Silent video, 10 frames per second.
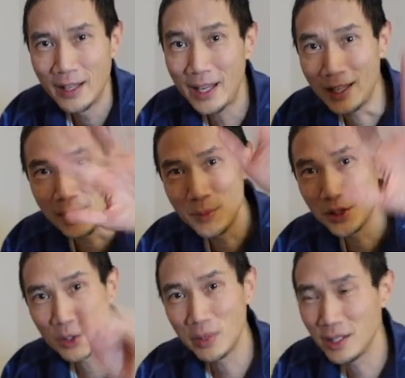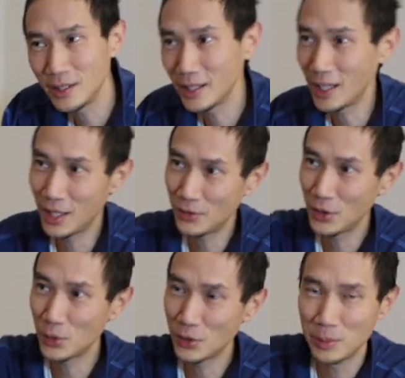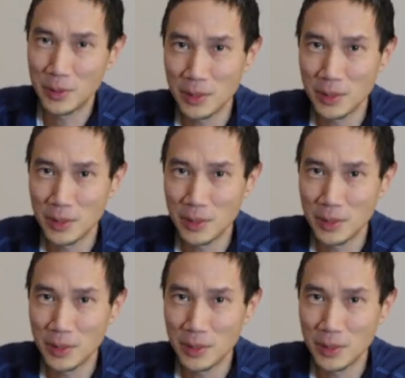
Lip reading: Hey, I'm Magic Ben, and I have here with me